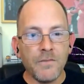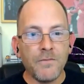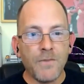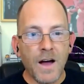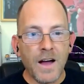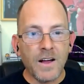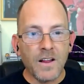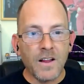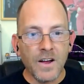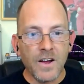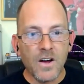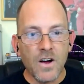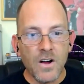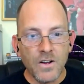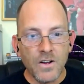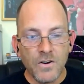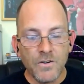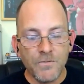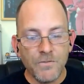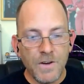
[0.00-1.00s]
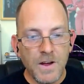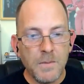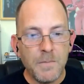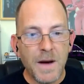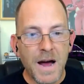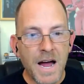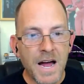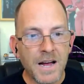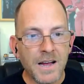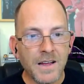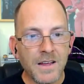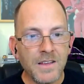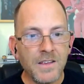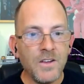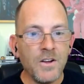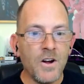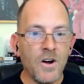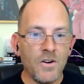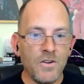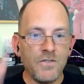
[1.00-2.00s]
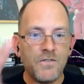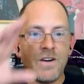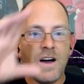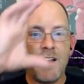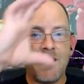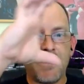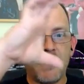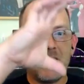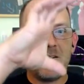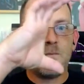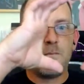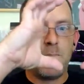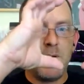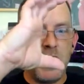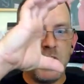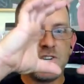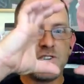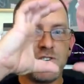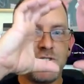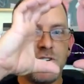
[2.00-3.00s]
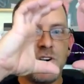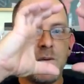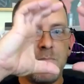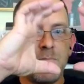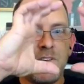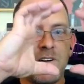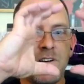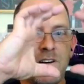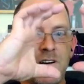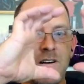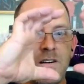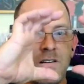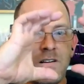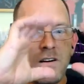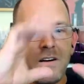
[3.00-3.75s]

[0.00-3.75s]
I click on your feedback, you know, you've got the picture up there.